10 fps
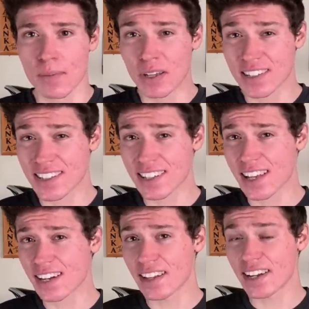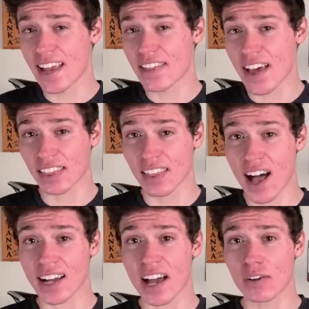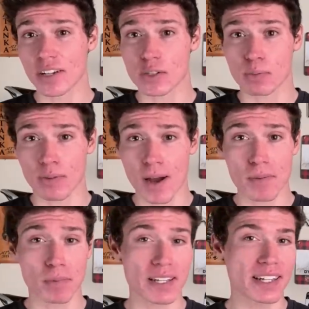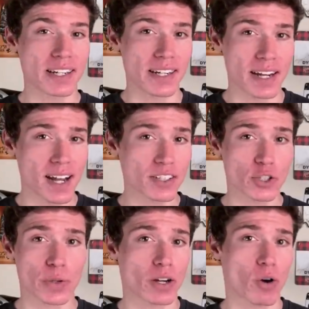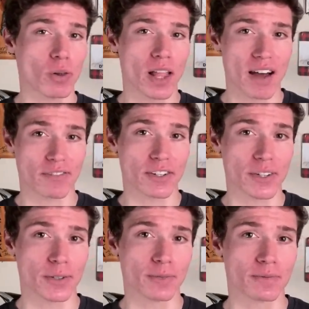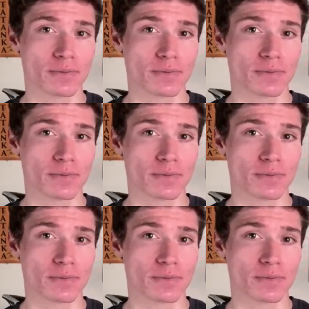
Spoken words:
Because at the end of the day, that lockout is probably not doing a whole lot for you.